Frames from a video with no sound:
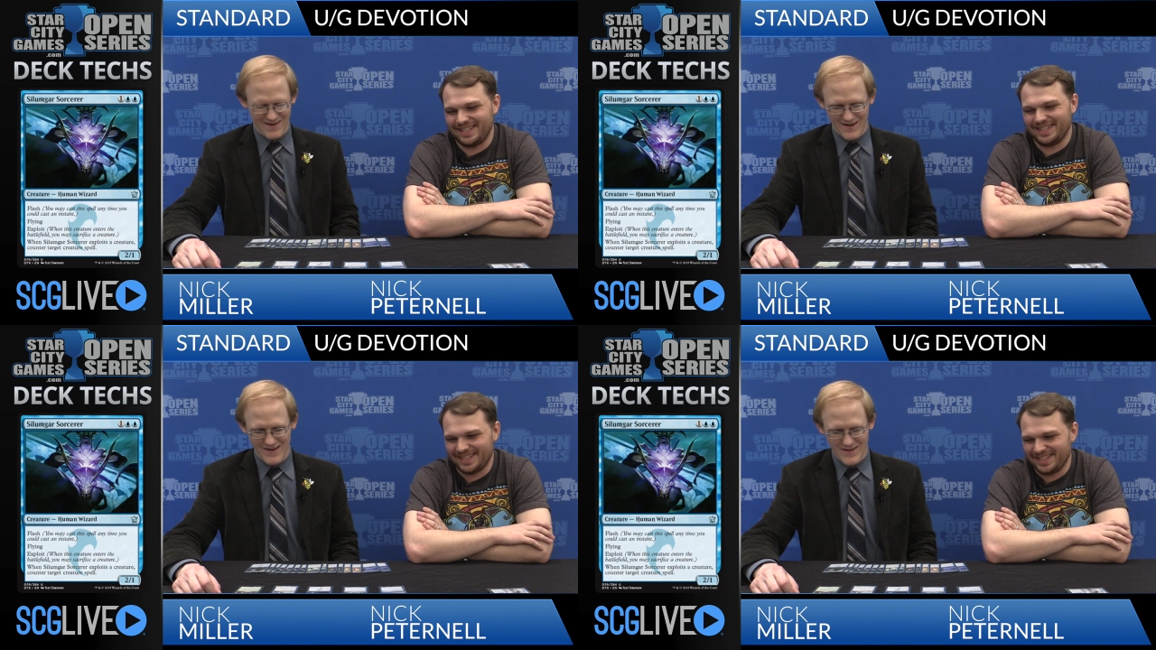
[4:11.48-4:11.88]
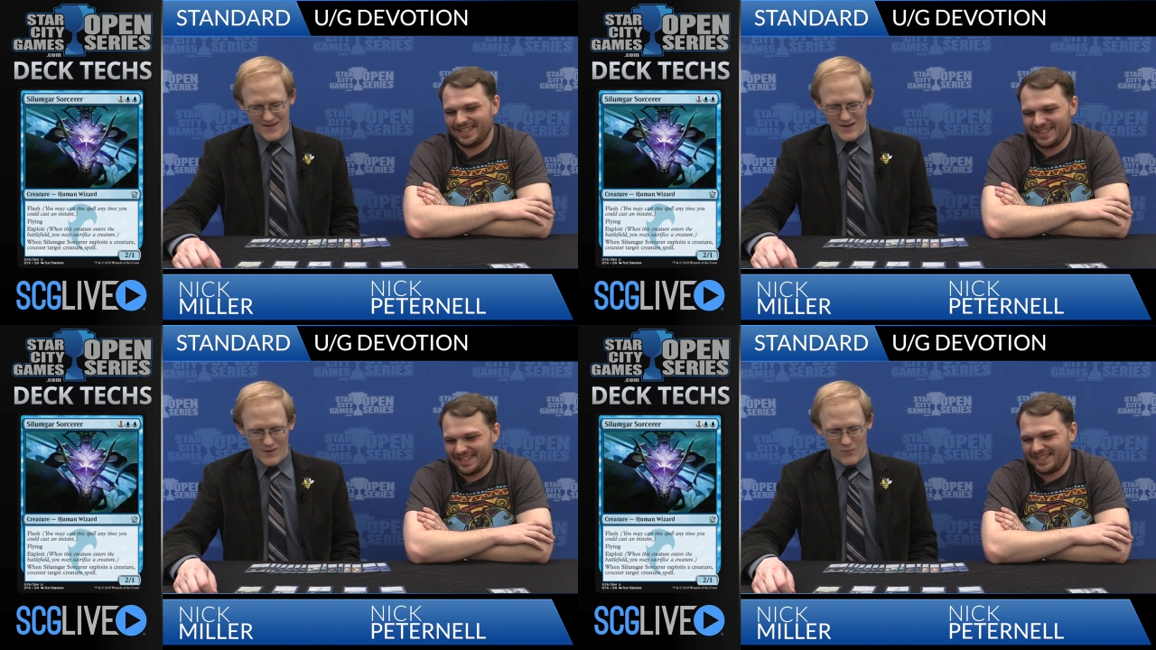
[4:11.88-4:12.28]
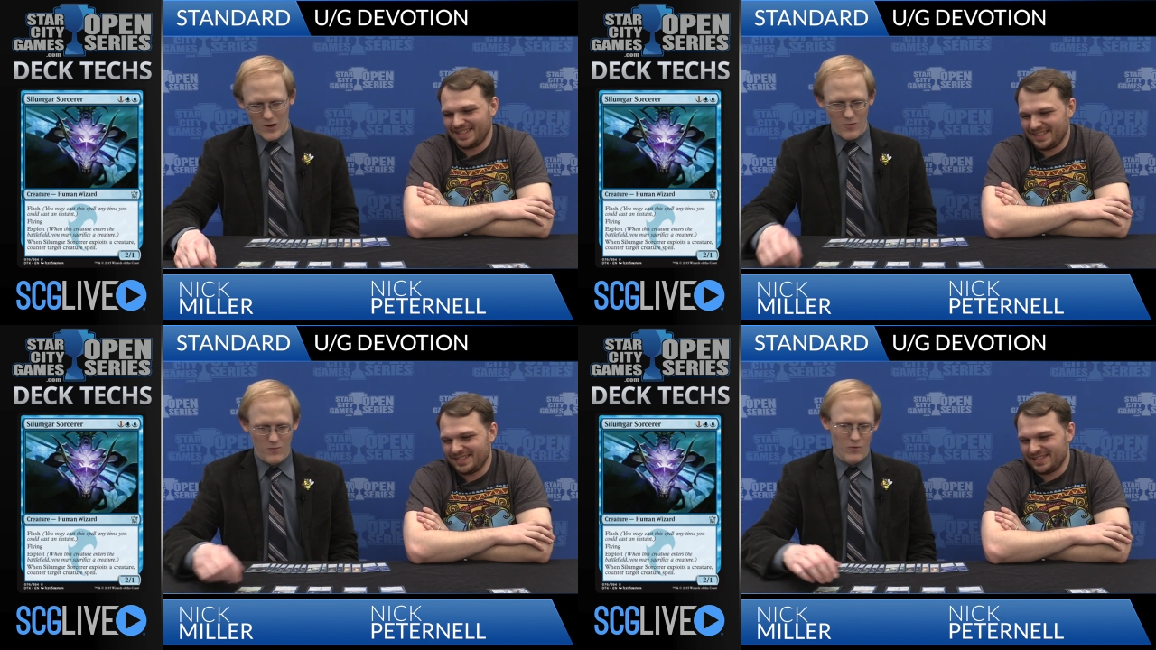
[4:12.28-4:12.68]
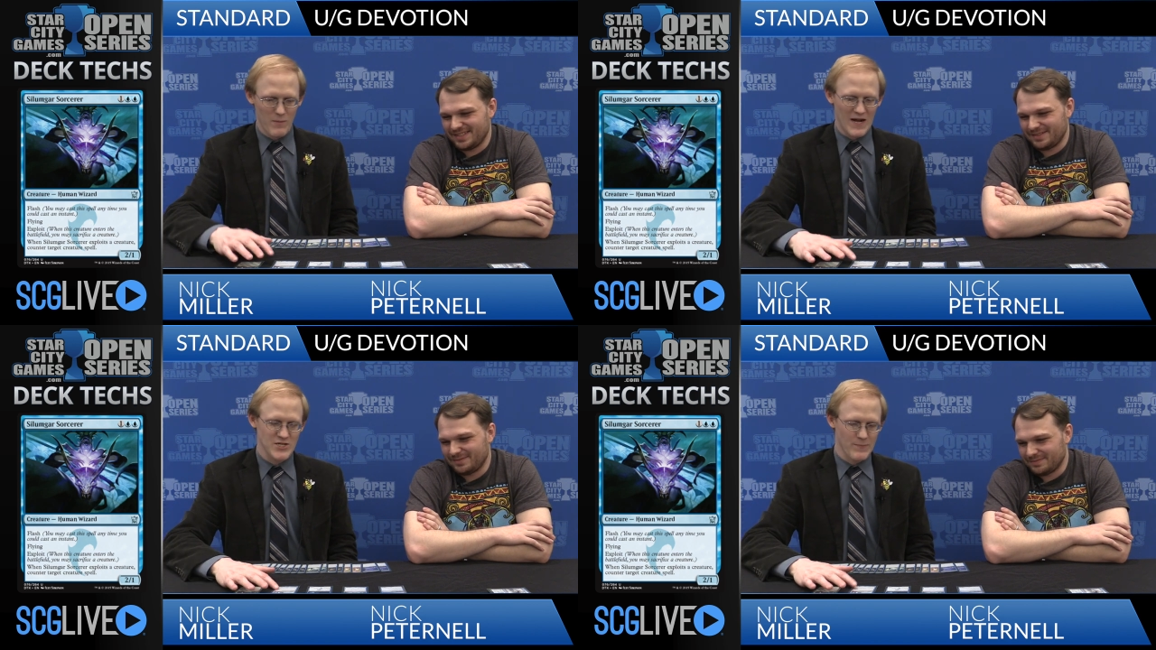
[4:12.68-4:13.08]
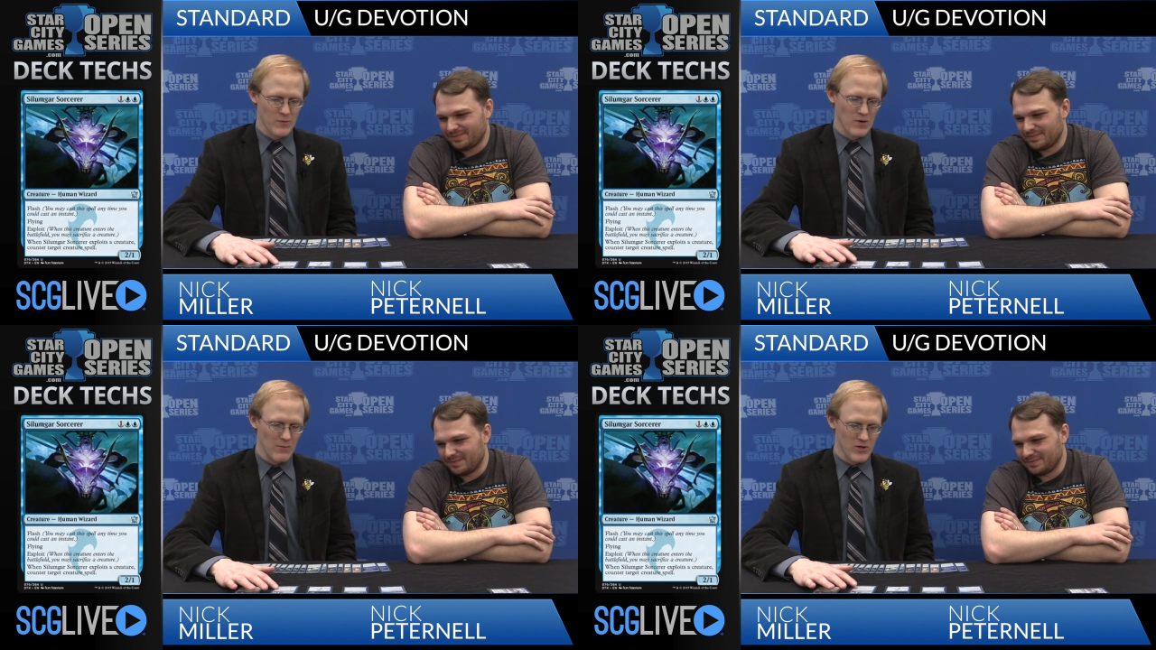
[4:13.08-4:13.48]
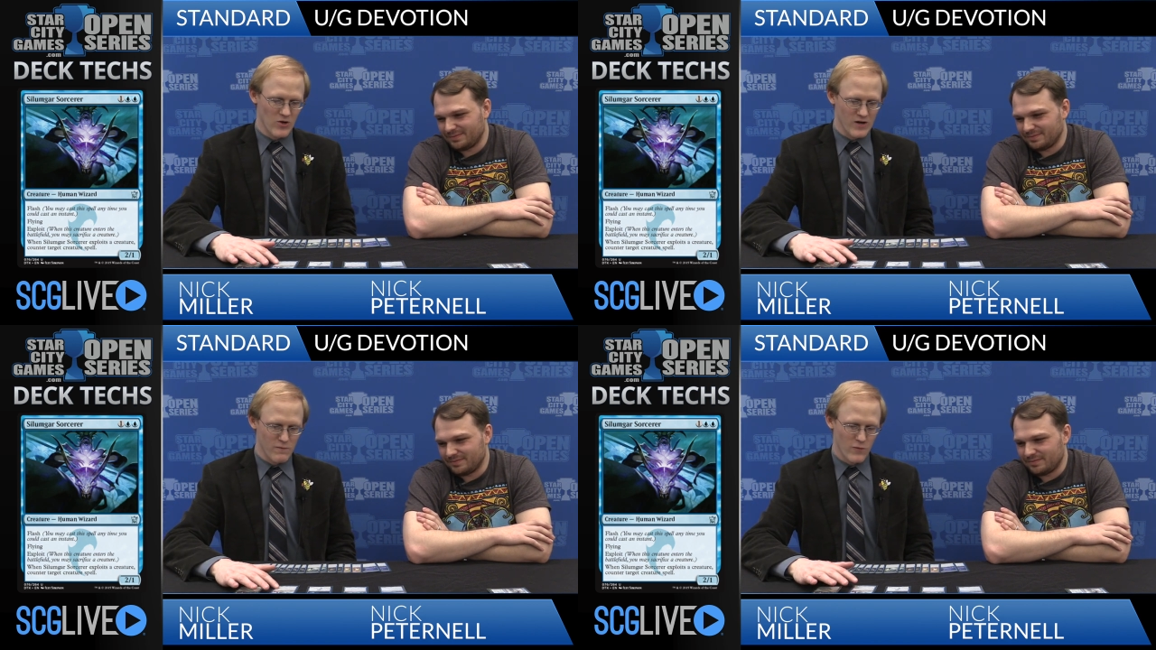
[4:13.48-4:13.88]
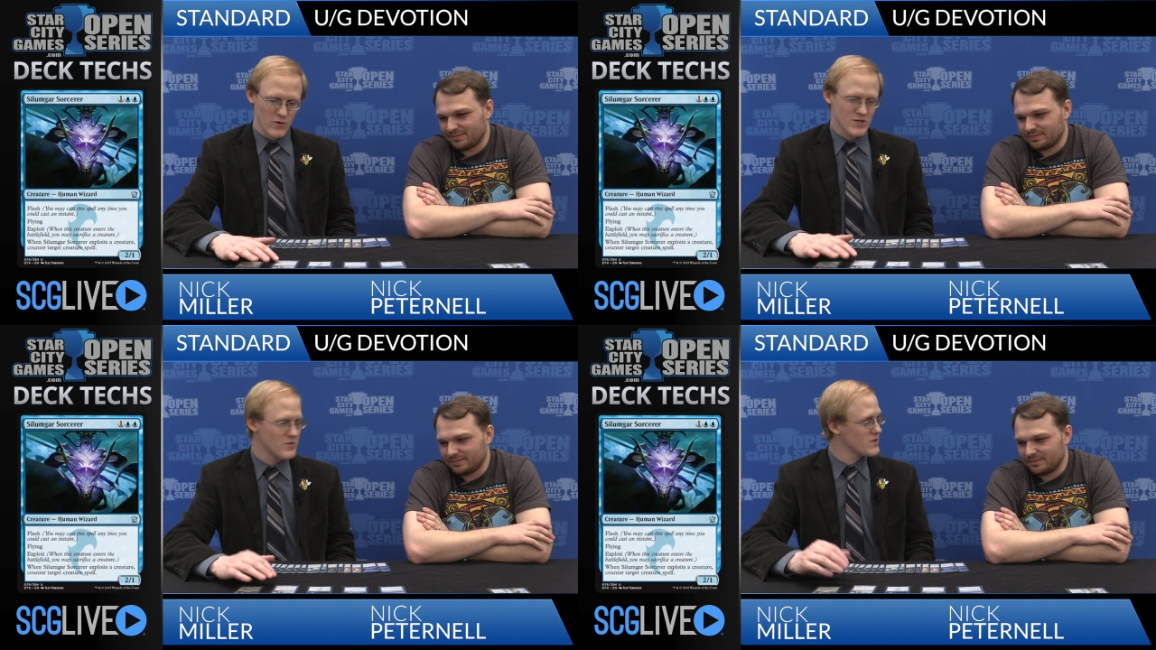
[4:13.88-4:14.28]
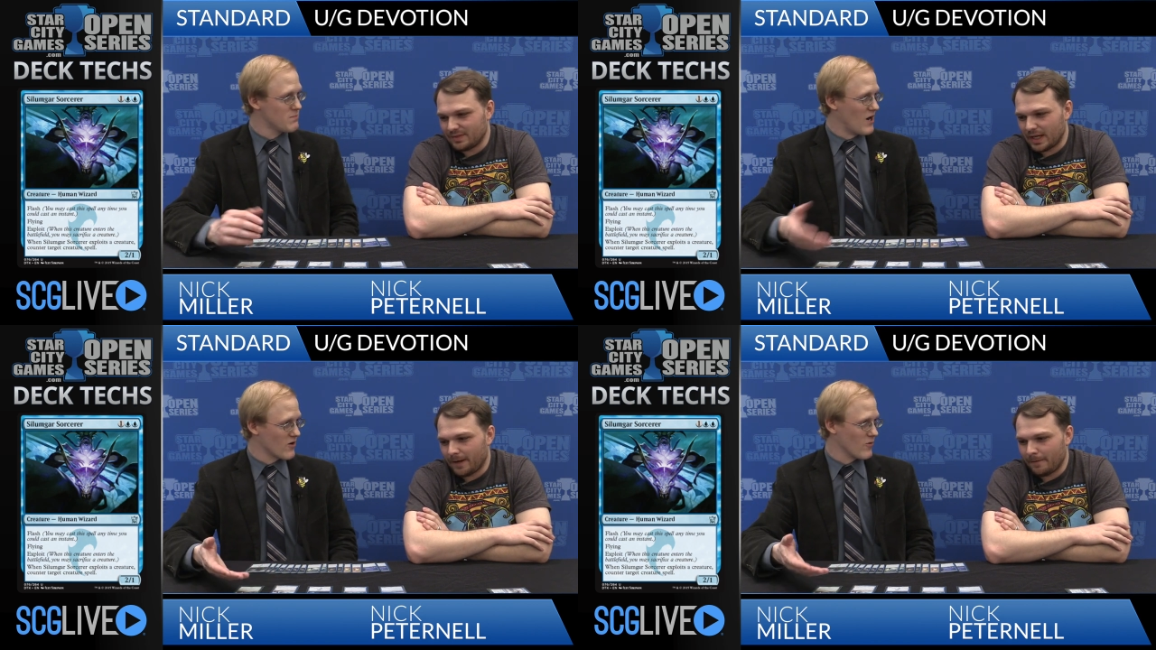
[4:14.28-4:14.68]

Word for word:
Speaker 1: All right. Well, one matchup you're probably looking forward to is Mono